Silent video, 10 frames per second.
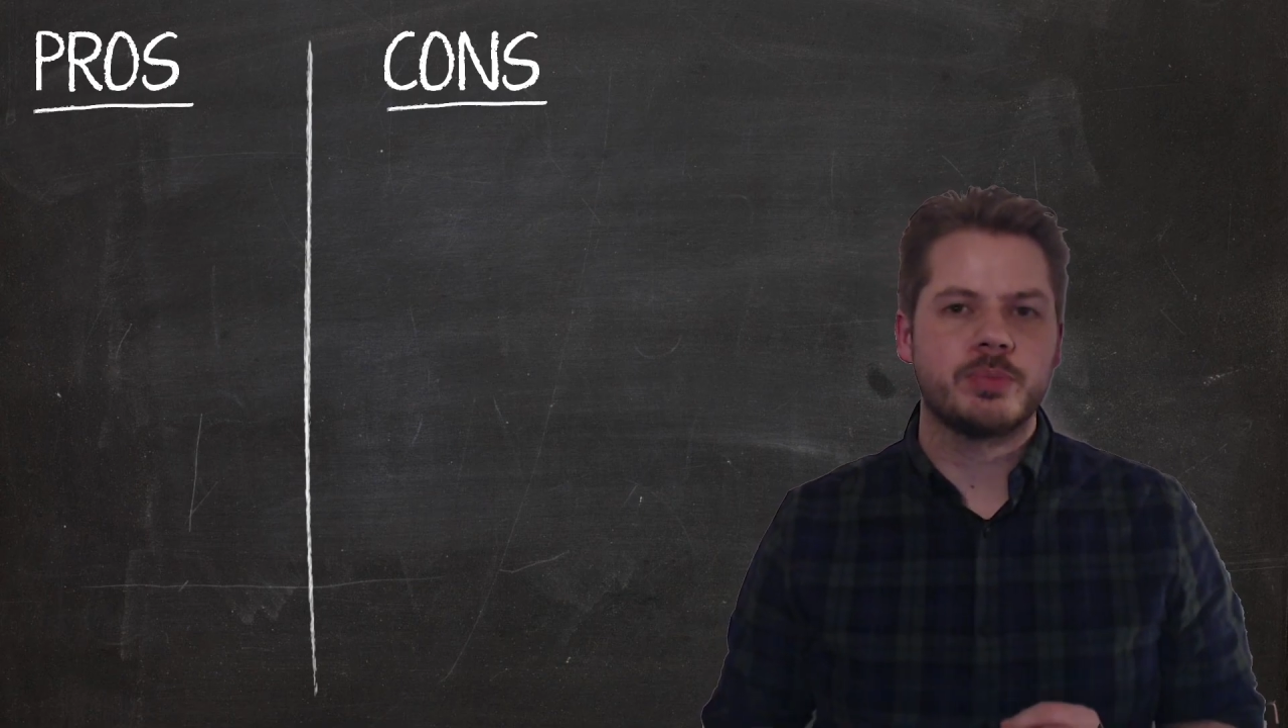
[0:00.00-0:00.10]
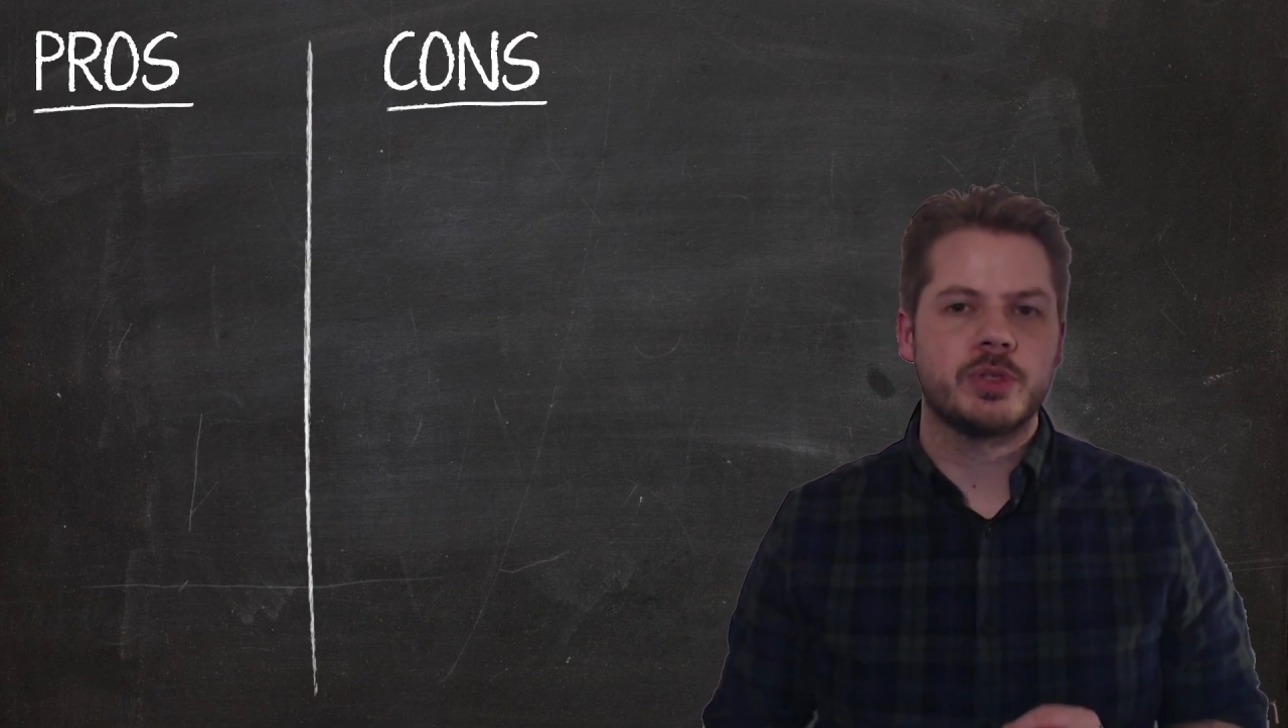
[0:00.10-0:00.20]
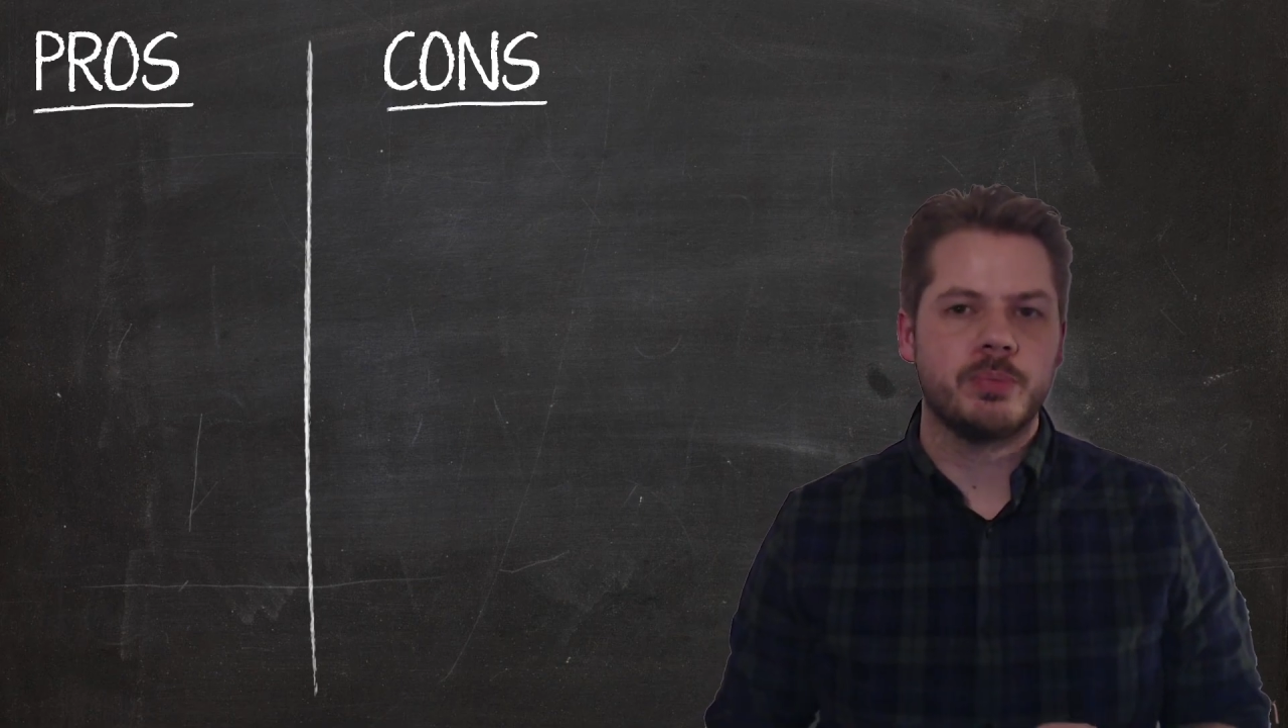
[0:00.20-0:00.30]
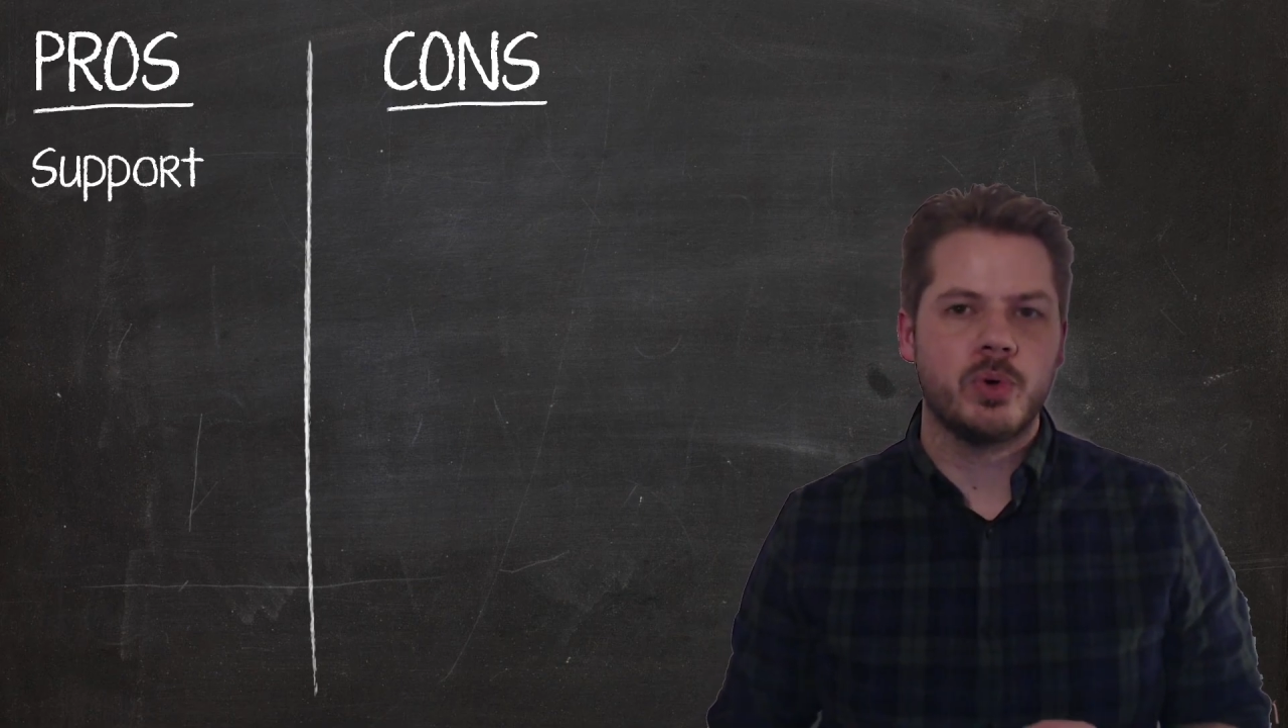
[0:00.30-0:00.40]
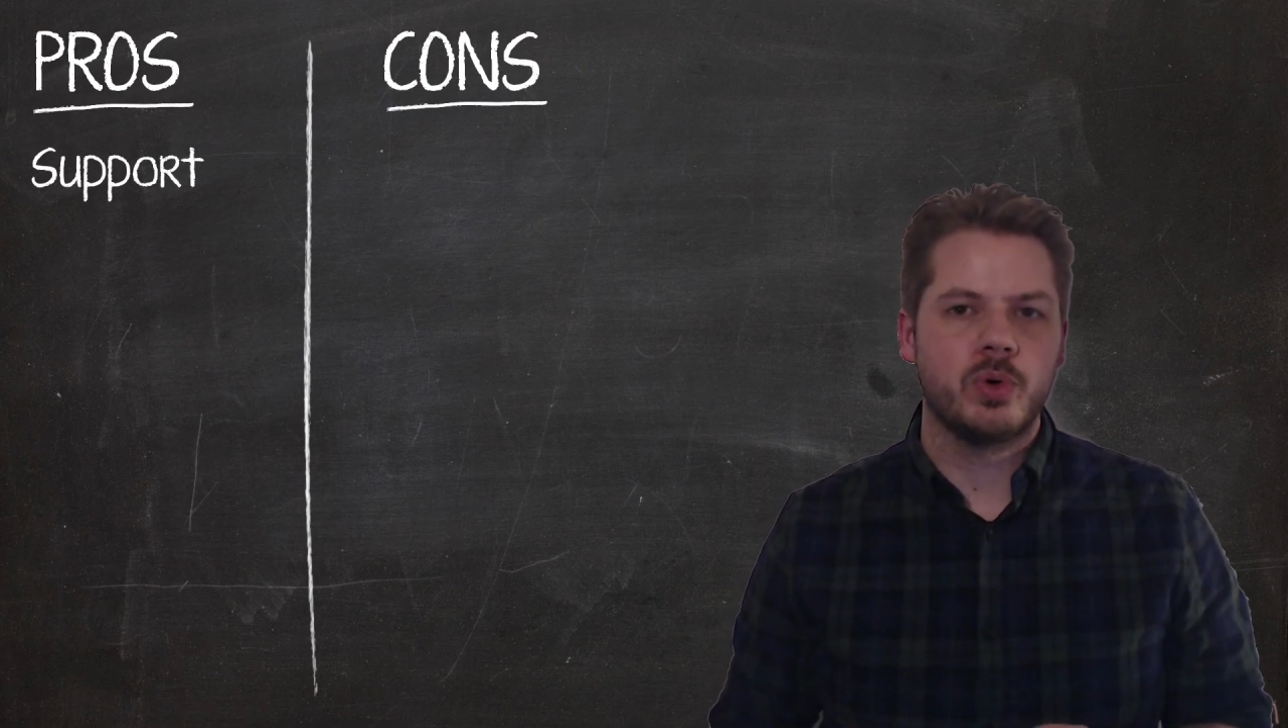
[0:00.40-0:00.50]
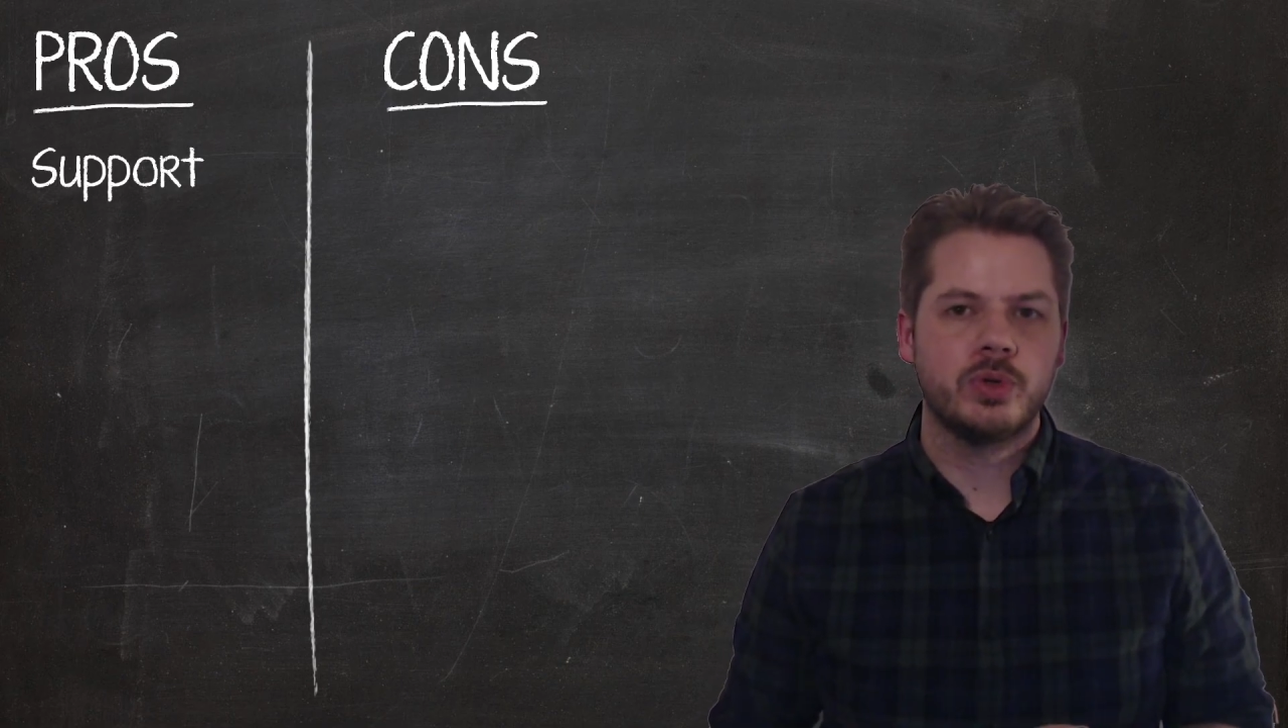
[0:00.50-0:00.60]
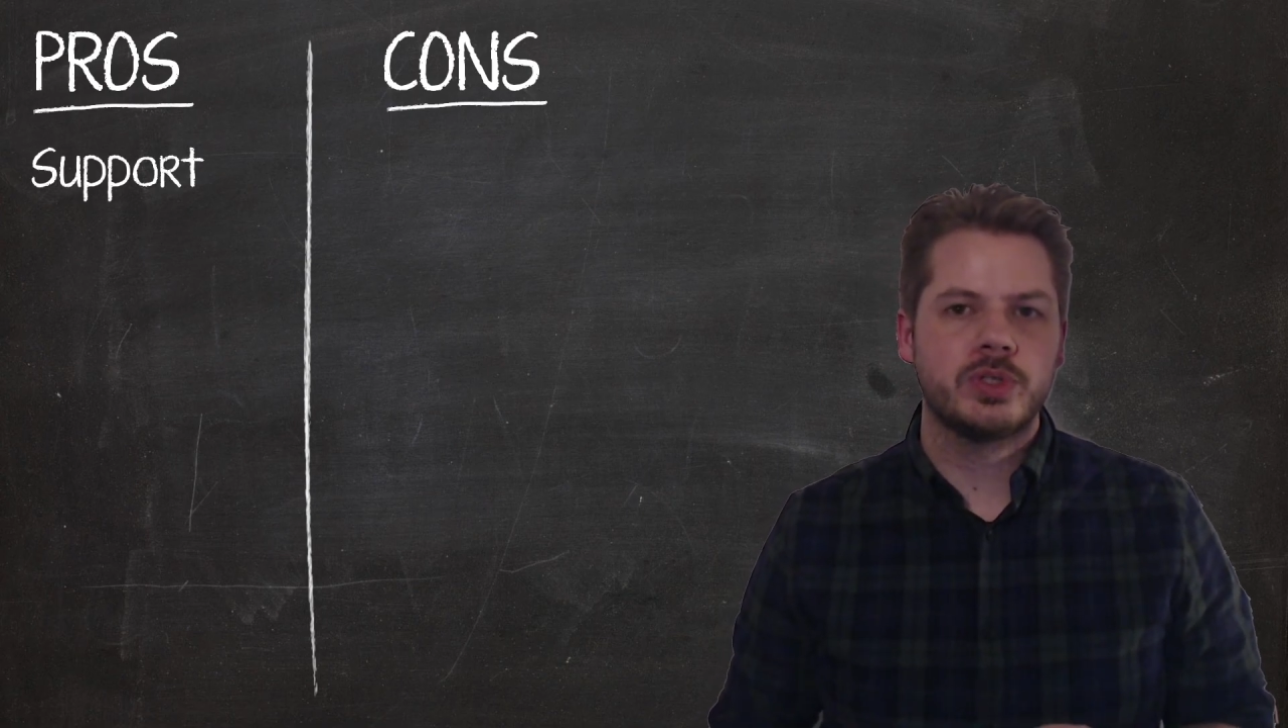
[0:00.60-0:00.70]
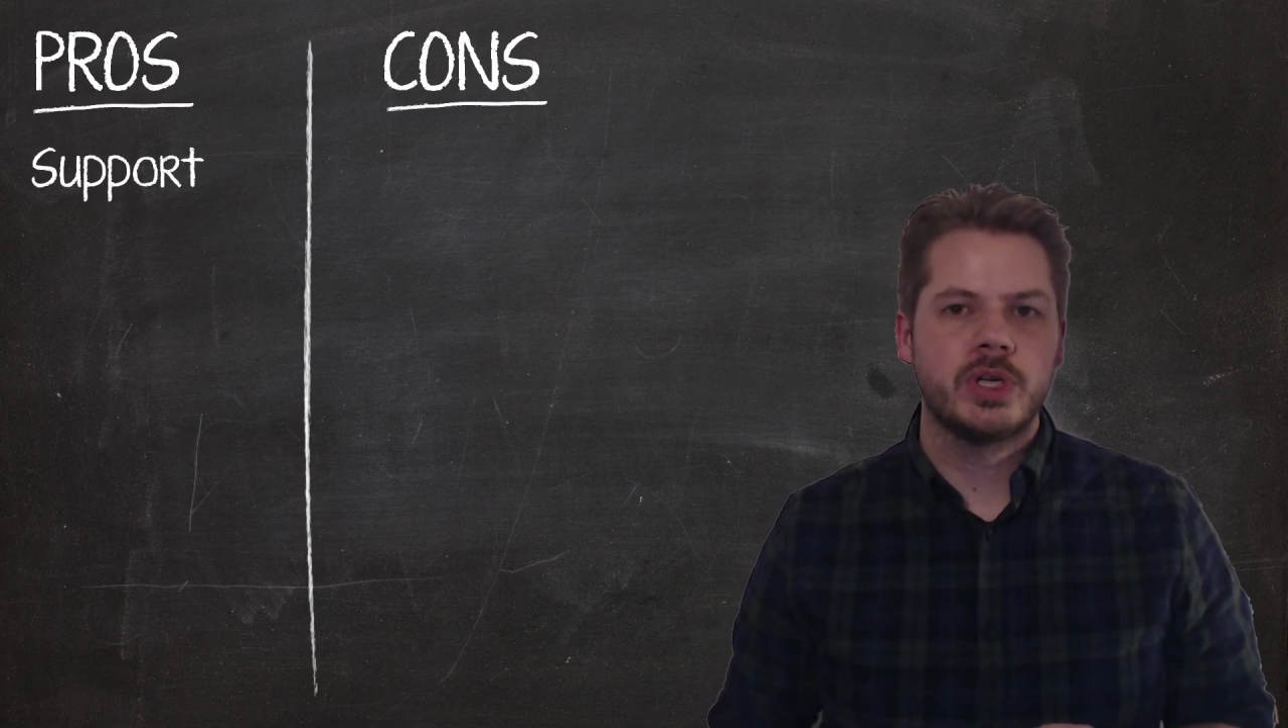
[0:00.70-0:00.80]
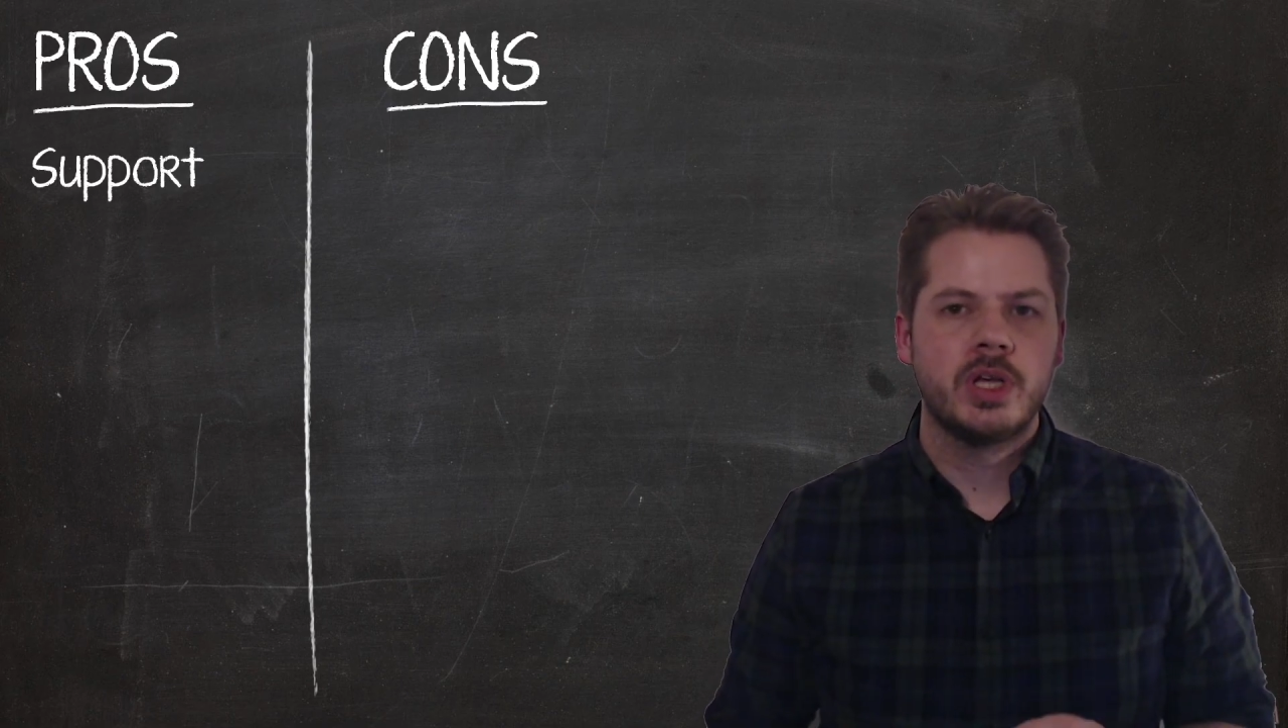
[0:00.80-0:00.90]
support.